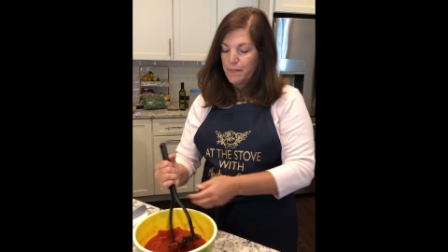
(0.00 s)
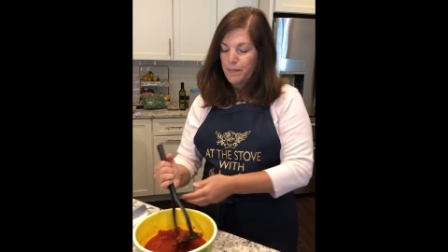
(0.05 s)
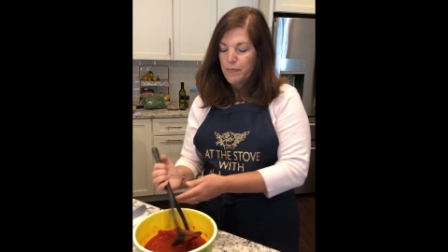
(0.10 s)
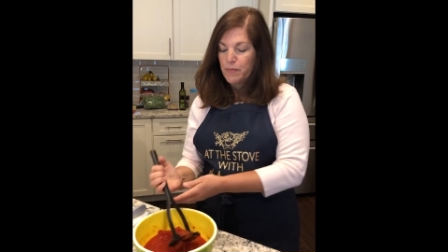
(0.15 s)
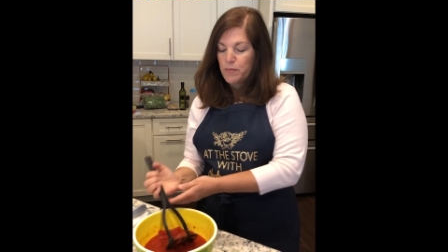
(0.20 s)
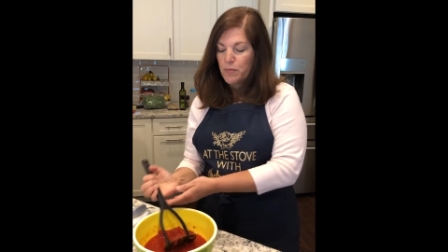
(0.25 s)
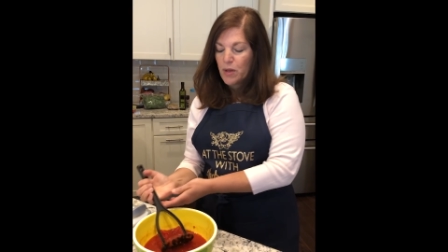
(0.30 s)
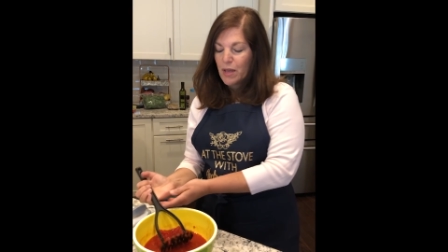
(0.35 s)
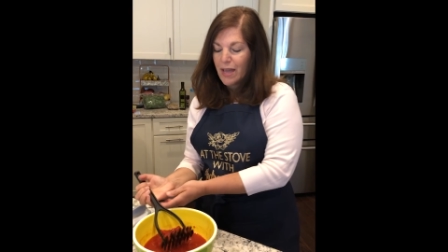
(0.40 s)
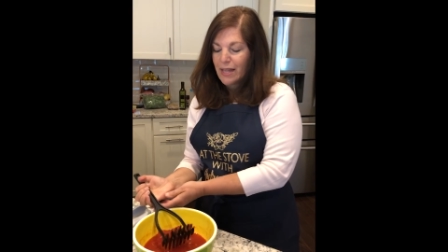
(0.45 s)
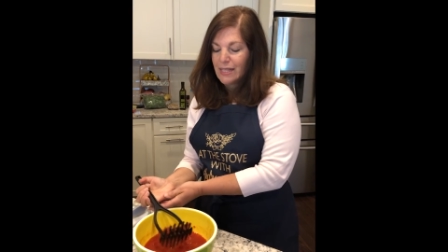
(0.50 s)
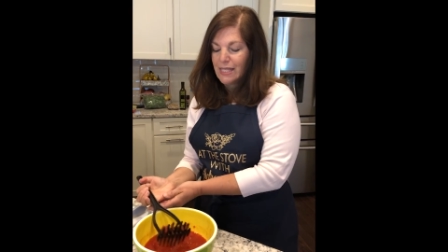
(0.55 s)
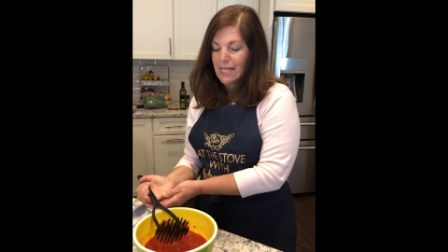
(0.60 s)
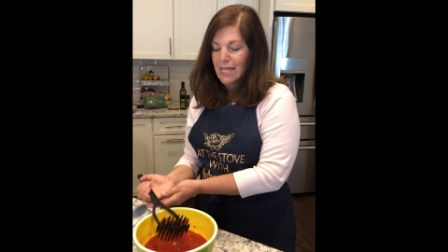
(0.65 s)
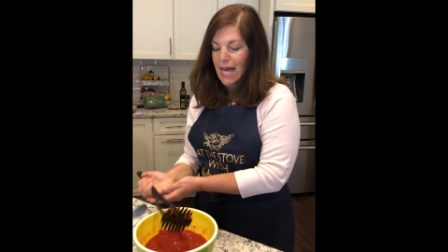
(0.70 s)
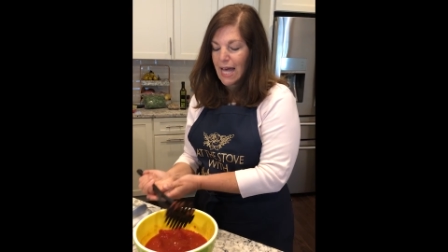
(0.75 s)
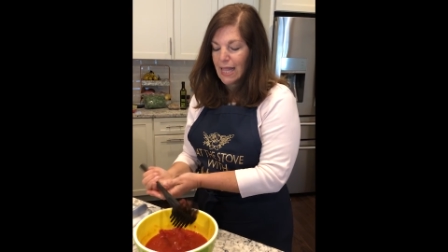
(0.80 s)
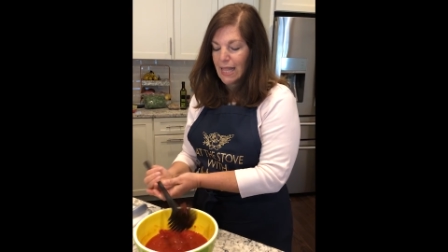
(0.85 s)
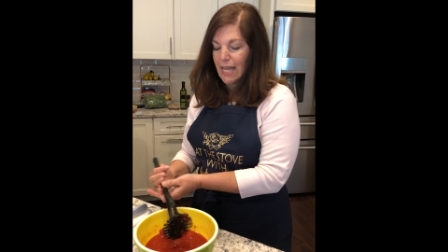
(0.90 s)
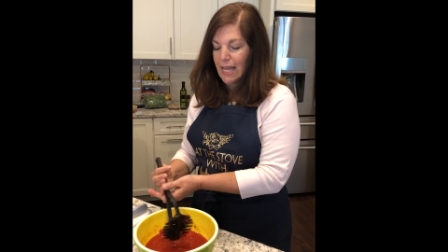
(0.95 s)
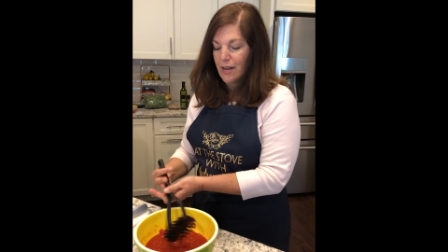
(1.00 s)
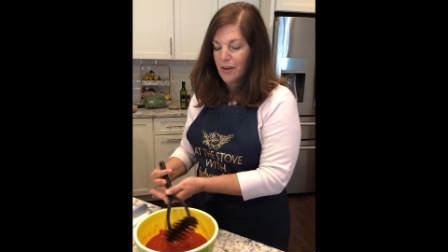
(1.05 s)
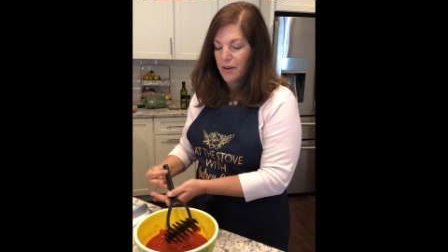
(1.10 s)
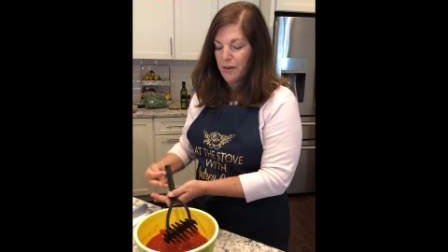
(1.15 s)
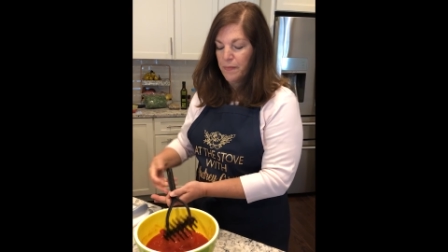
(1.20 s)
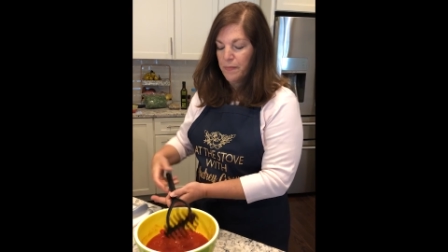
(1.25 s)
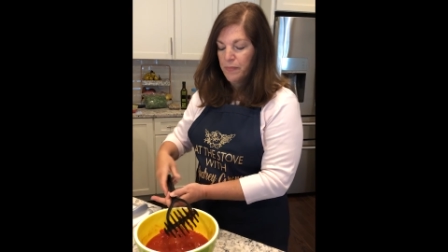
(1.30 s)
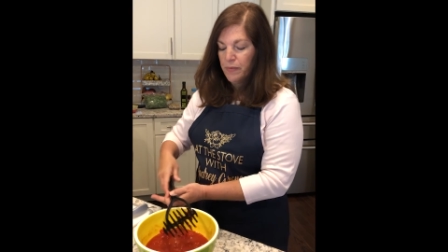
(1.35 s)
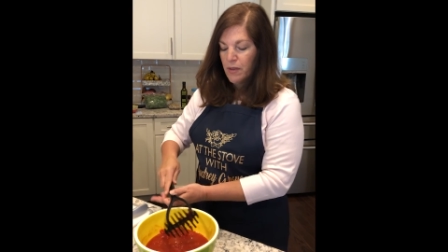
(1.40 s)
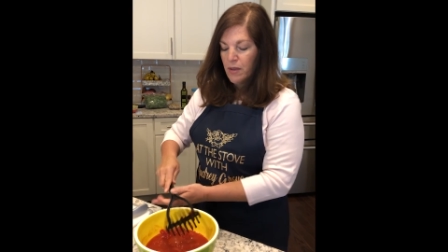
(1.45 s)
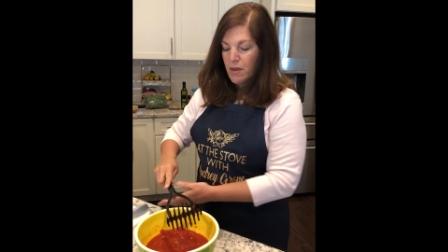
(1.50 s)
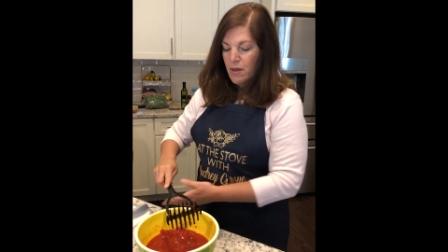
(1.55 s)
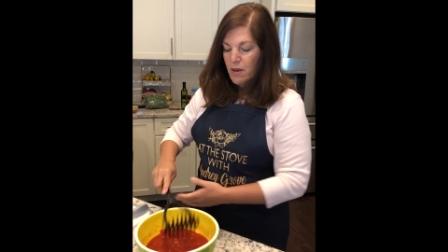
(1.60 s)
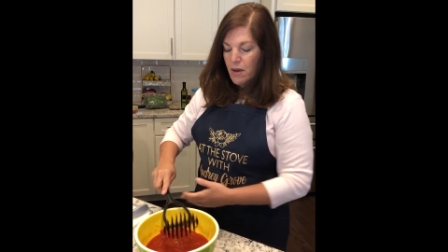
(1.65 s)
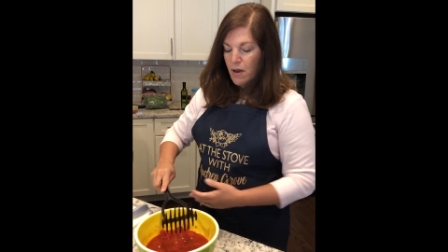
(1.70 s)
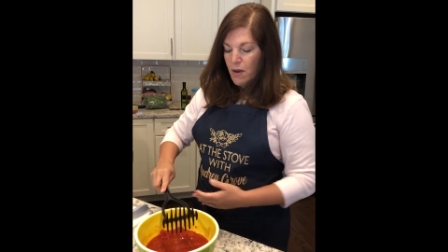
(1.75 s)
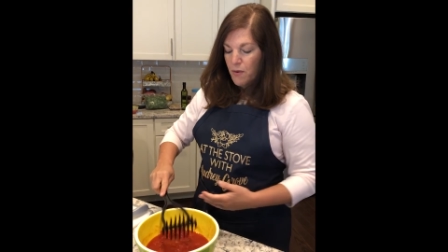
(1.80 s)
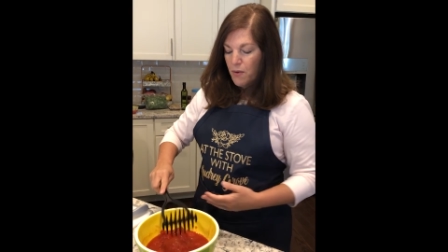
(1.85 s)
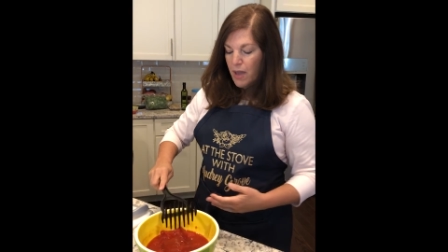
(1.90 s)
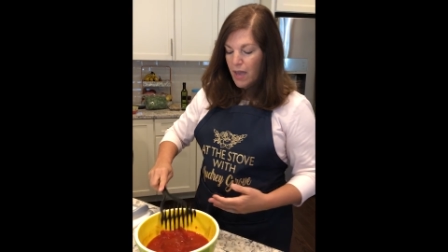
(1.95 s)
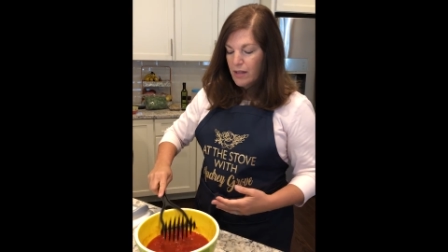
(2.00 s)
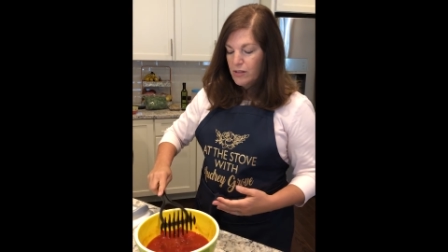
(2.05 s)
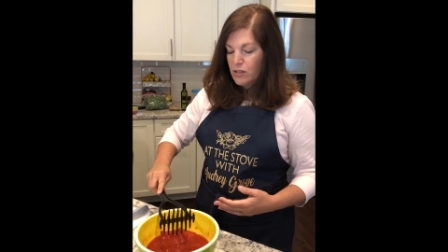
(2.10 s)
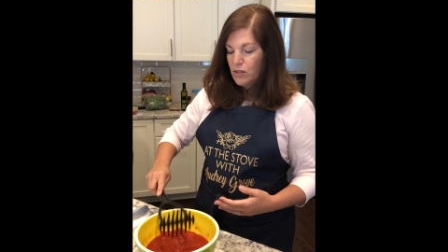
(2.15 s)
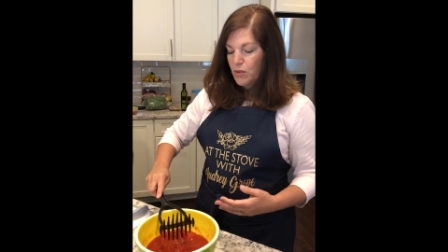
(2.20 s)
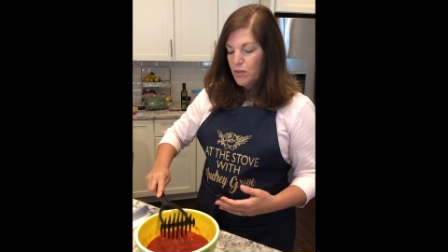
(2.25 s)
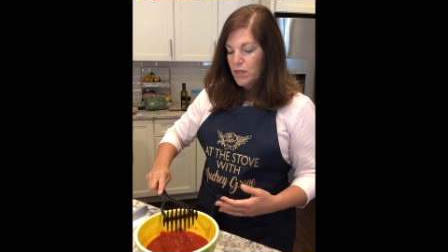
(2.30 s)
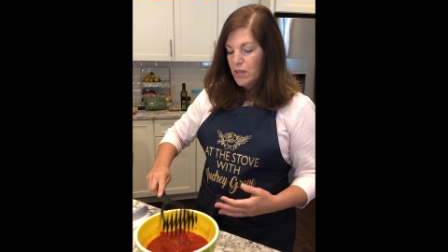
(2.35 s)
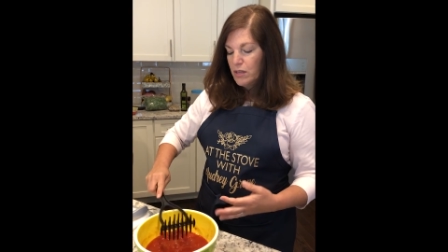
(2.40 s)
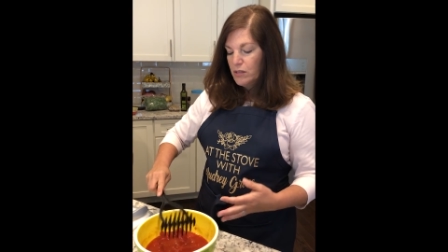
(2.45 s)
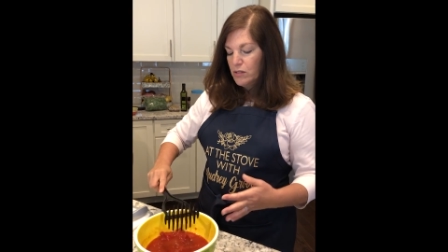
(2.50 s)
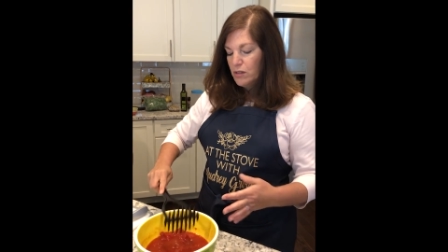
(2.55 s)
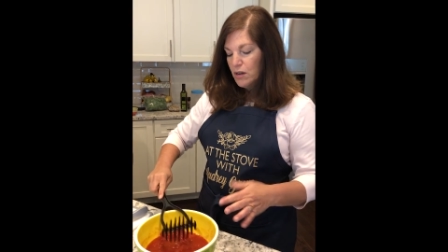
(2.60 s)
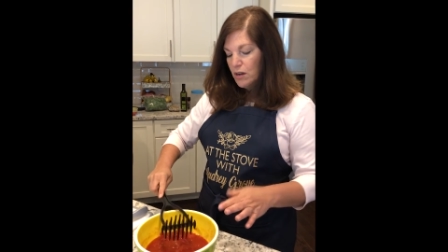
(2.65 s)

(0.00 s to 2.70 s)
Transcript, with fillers: And we'll get to that later. Okay, so these